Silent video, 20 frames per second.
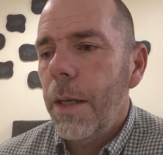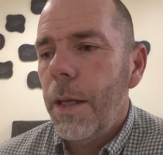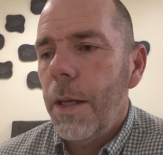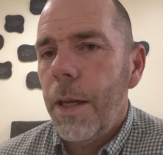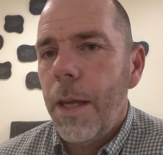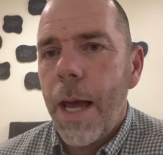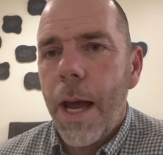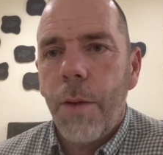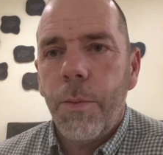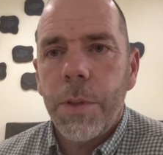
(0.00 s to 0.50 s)

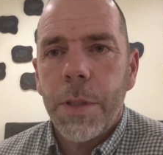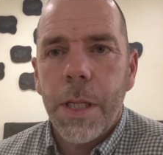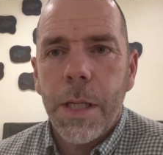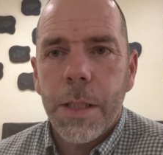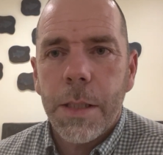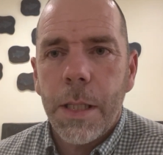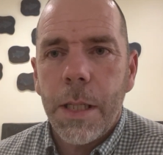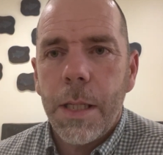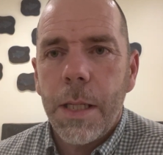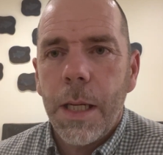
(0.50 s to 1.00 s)
that was
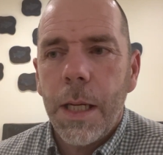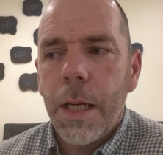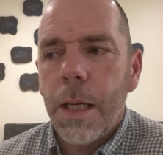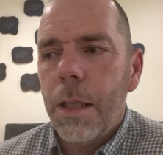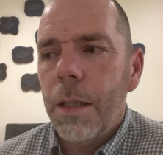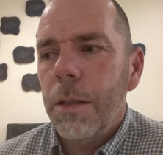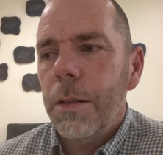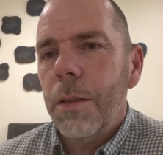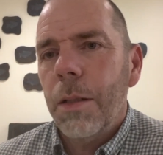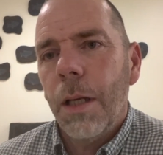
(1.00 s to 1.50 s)
his intent,
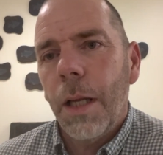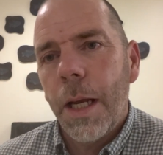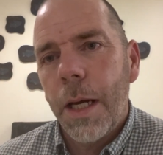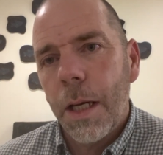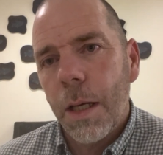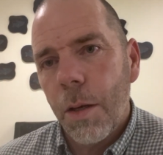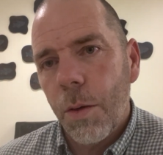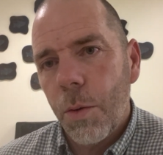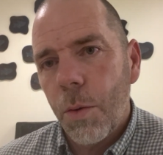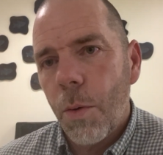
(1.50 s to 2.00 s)
to let it
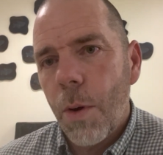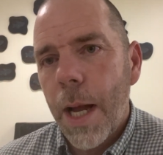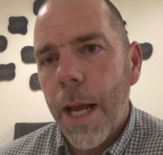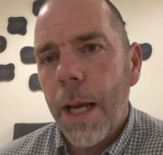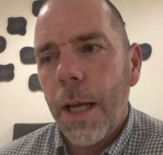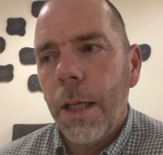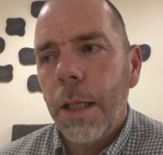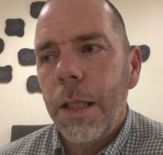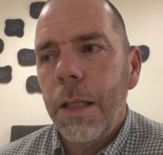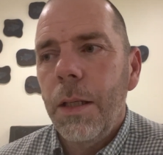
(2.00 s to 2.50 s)
go
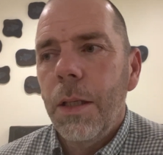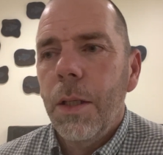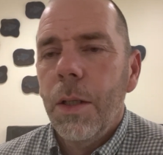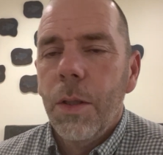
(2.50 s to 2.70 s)
quietly.